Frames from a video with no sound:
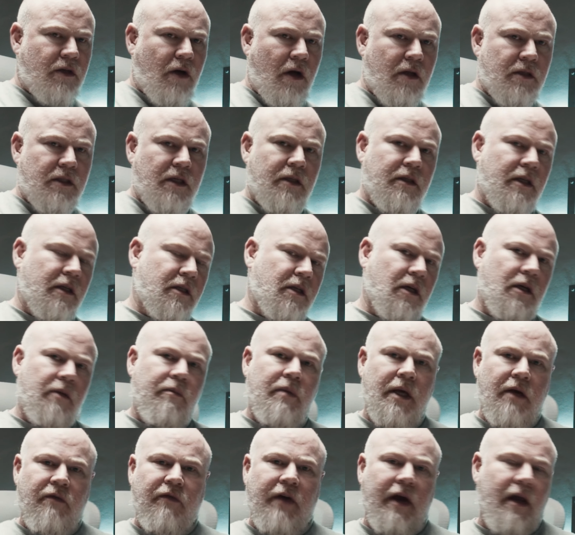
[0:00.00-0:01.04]
content that's going to
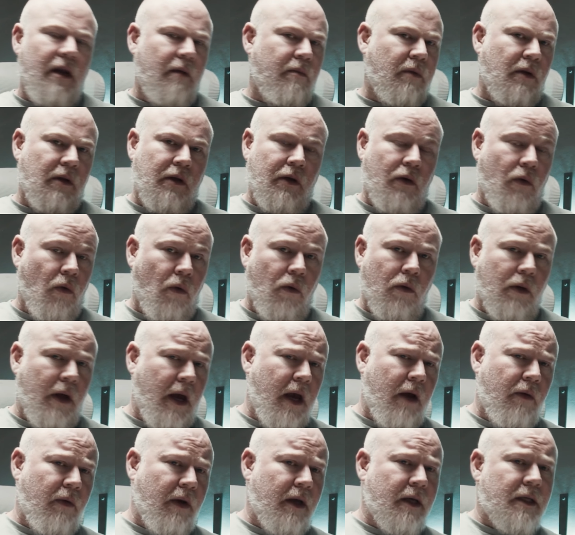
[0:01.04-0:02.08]
be available in all
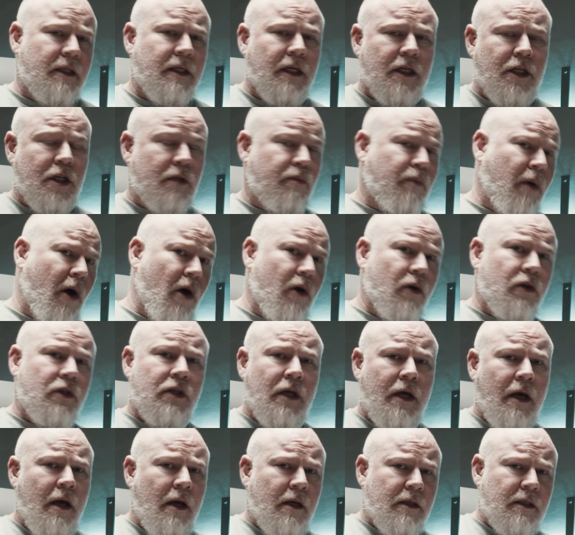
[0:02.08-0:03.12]
areas, such as post,
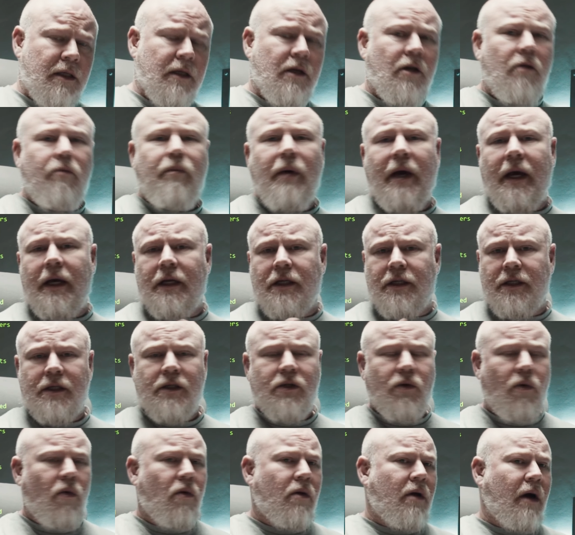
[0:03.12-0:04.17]
single
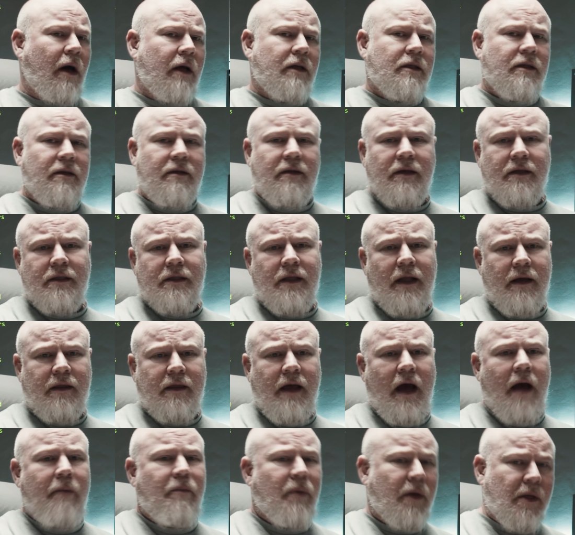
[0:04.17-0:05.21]
pages, all kinds of things like
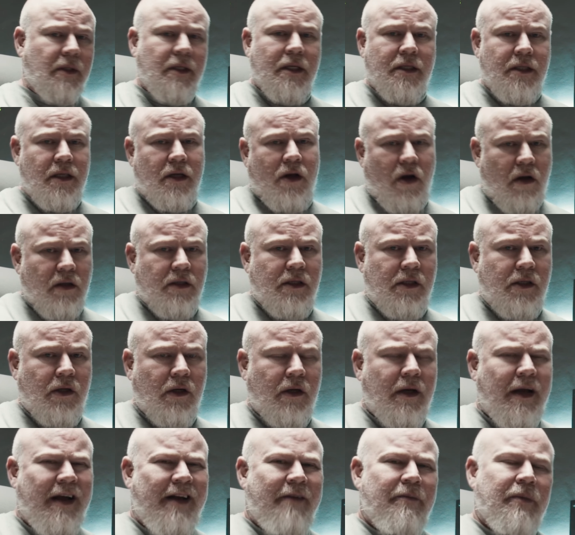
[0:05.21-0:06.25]
that, because it's the content
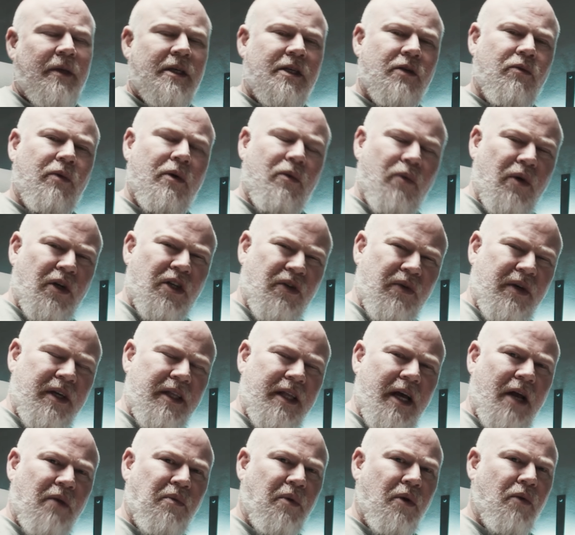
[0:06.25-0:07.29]
hook. So when we're doing
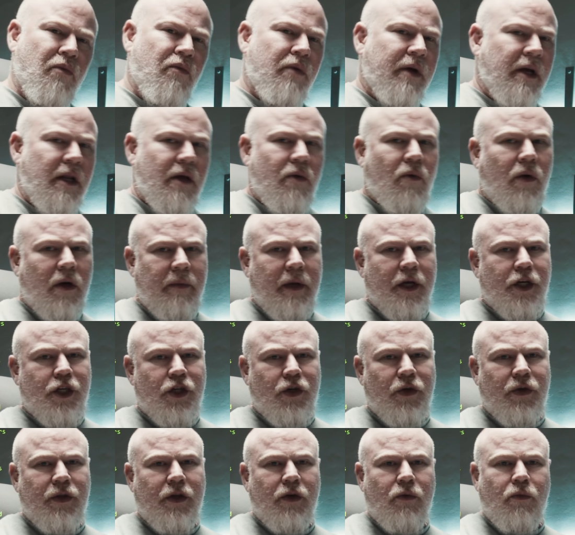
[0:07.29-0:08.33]
that, we really want to make
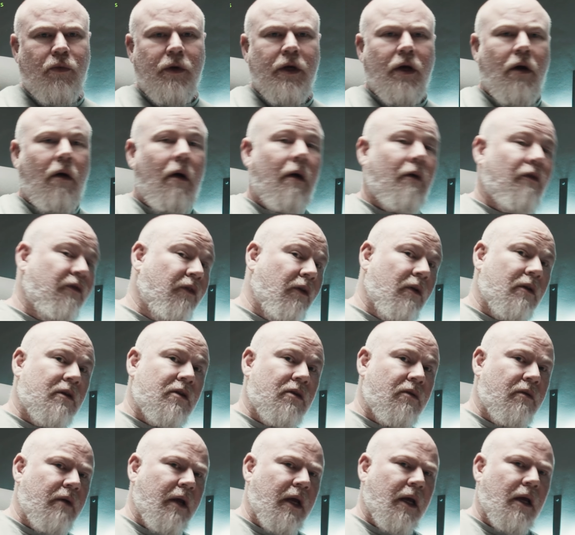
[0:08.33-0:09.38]
sure that we are
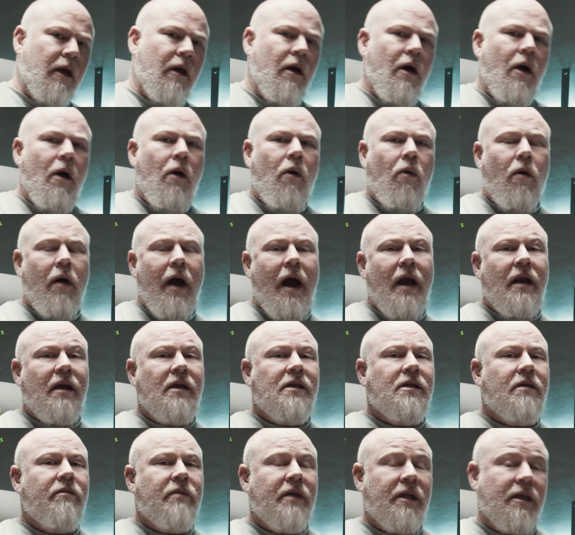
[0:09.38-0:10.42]
filtering or adding
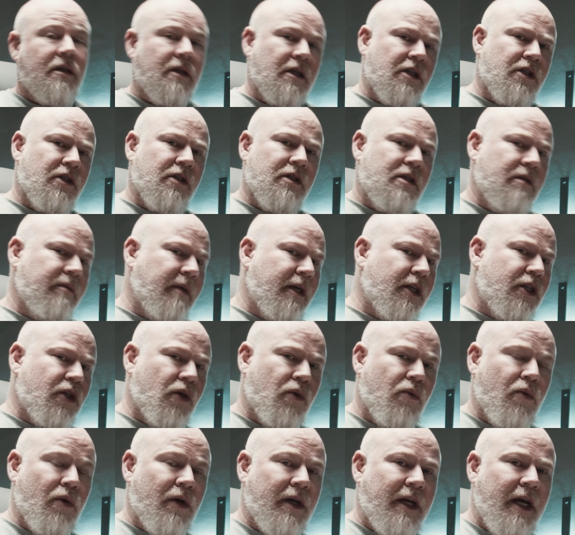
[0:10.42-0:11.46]
some conditions to make
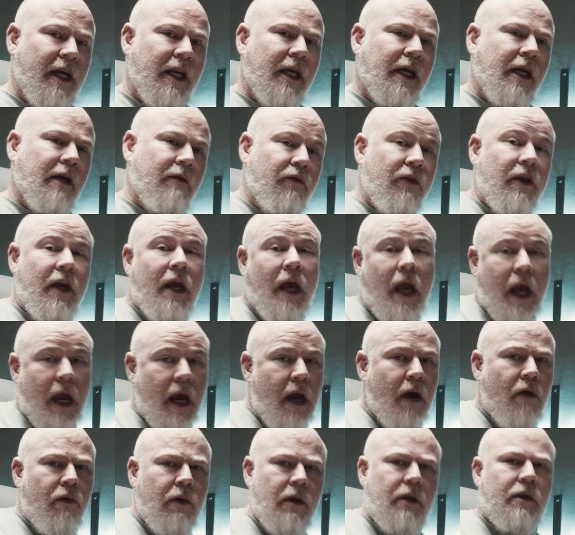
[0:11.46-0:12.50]
sure we're getting it for the
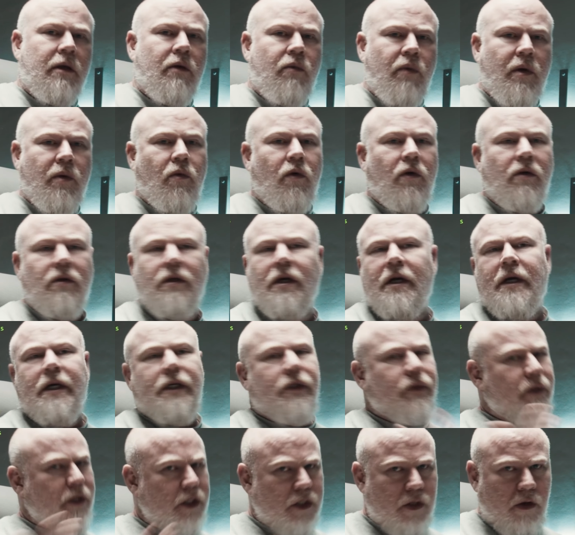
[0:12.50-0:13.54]
area that we want.
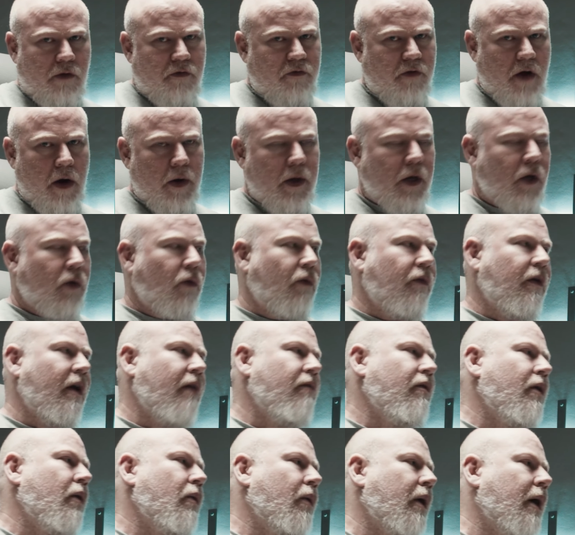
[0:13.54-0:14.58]
So we're just not firing it off
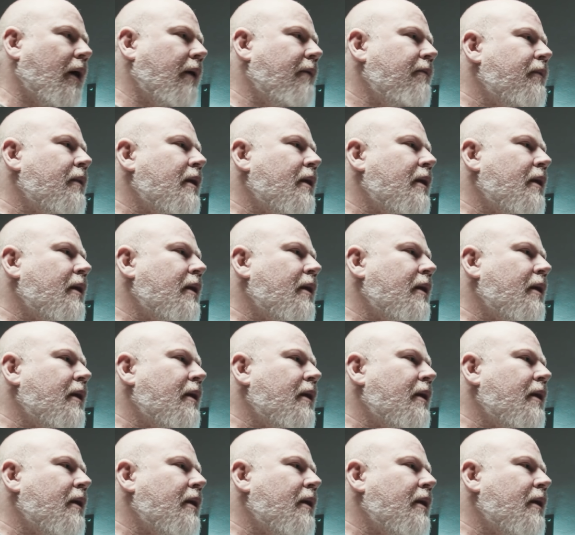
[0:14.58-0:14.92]
everywhere.